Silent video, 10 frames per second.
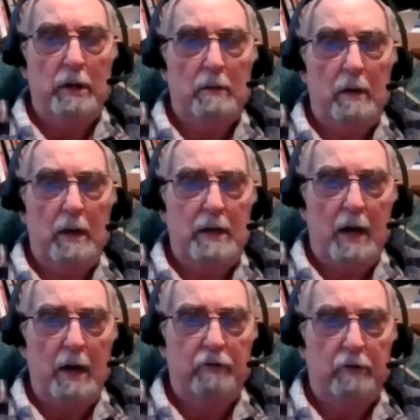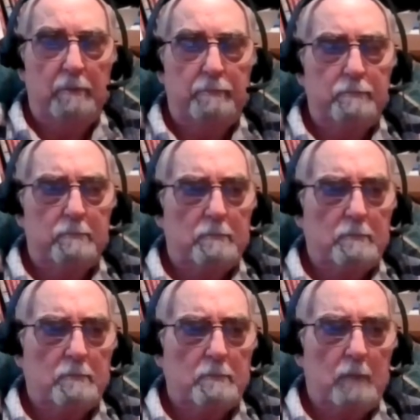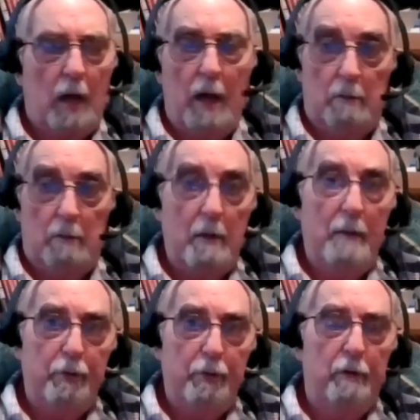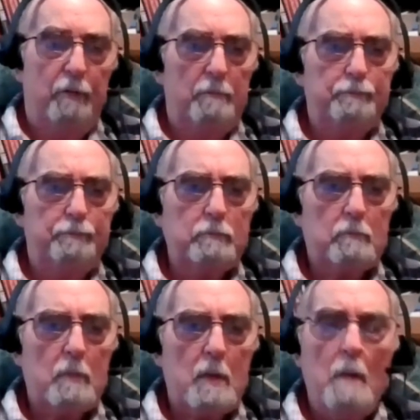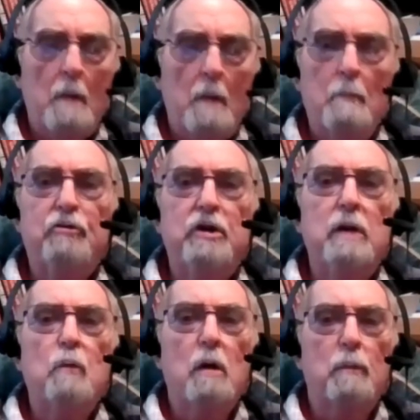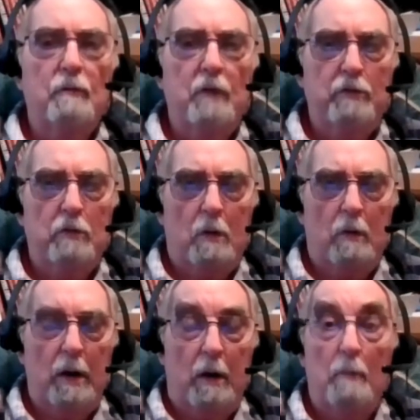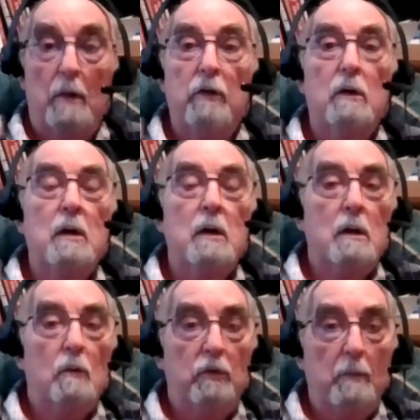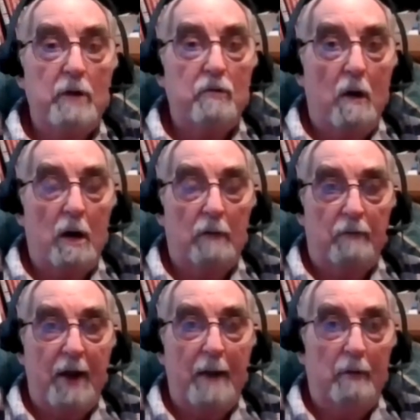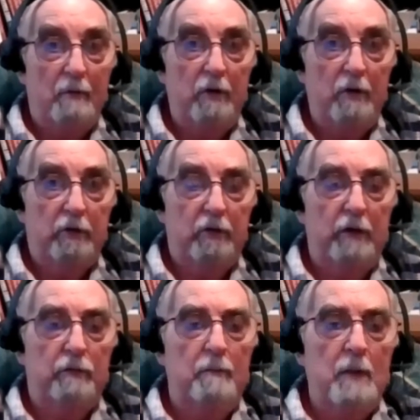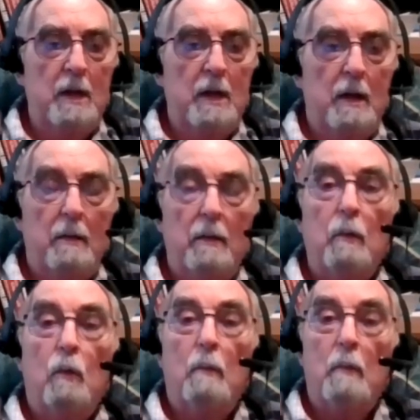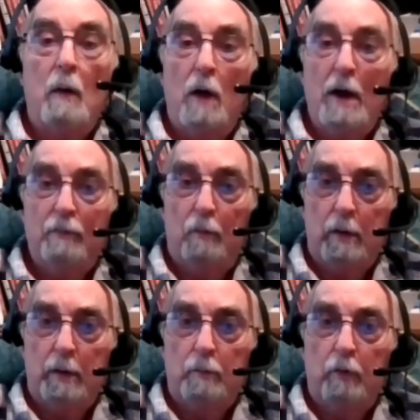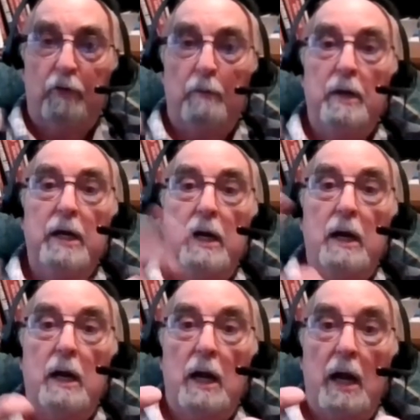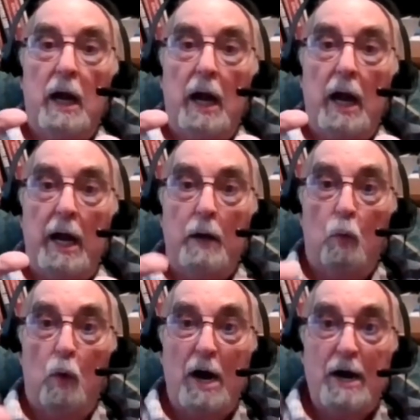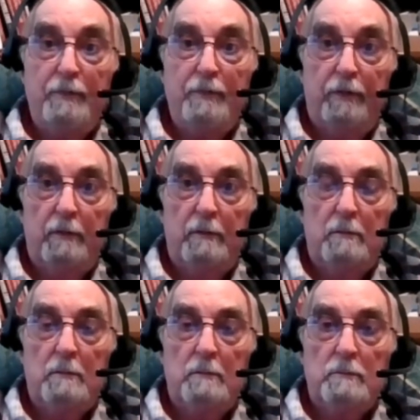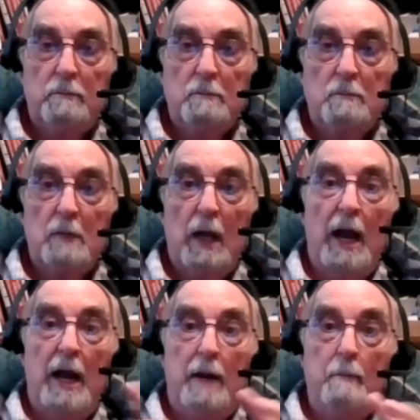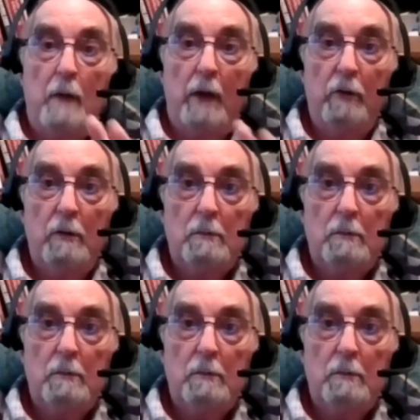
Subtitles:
intelligent, and beautiful, but she didn't want a professional career. Her mother was a matriarch of a family, very successful. What my wife wanted was to be a wife and a mother